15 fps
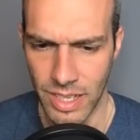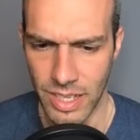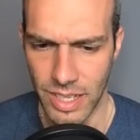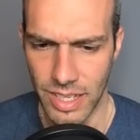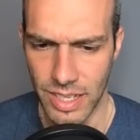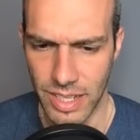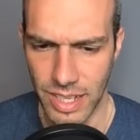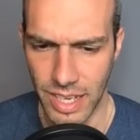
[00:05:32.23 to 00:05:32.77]

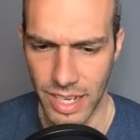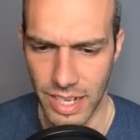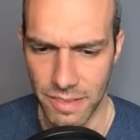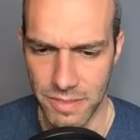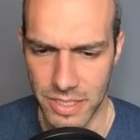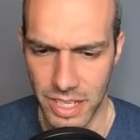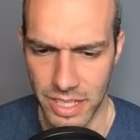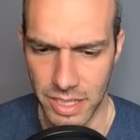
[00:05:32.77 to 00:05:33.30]
Not enough to
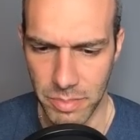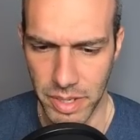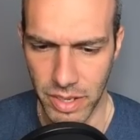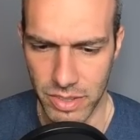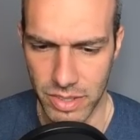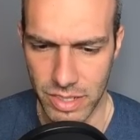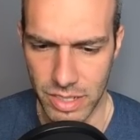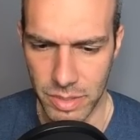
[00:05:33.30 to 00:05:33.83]
take them
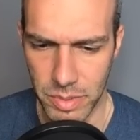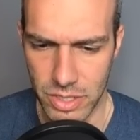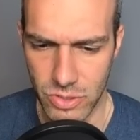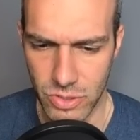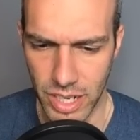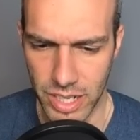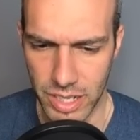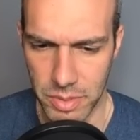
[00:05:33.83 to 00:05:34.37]
out. They'll
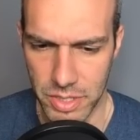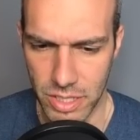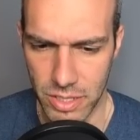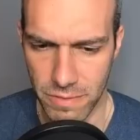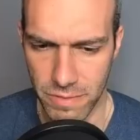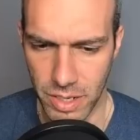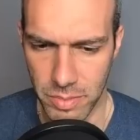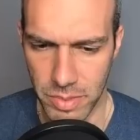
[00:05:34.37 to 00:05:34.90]
try to commit to the
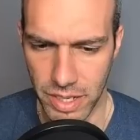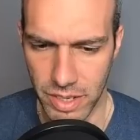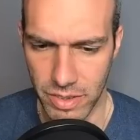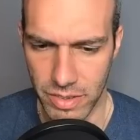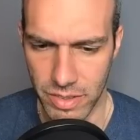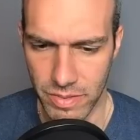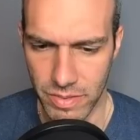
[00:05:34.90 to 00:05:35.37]
farm down.